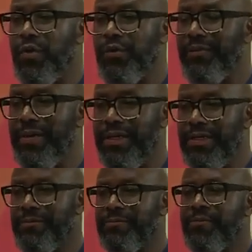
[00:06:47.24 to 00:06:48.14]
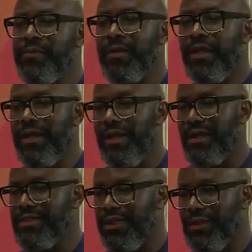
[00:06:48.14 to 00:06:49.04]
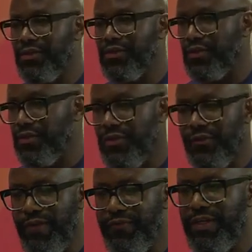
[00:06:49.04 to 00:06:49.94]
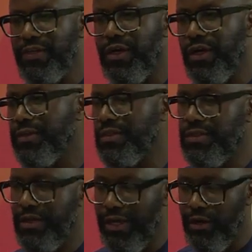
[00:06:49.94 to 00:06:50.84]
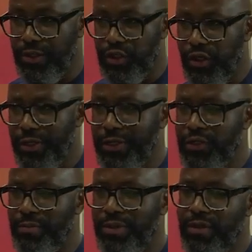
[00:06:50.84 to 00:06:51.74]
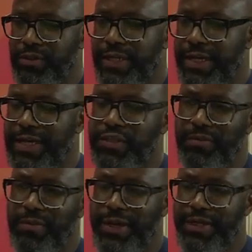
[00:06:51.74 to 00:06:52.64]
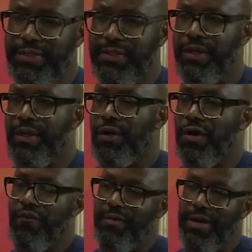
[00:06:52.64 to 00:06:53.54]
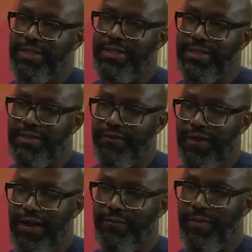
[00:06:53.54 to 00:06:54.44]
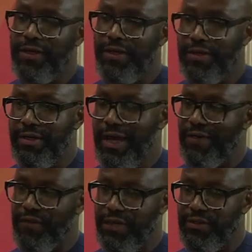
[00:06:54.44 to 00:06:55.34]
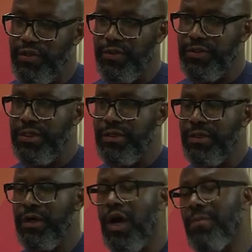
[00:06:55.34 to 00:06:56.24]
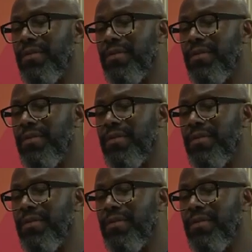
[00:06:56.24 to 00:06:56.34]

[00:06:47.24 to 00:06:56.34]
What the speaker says: We've been the last 10 to 15 years on the journey to build a customer base of about 65 million Africans using our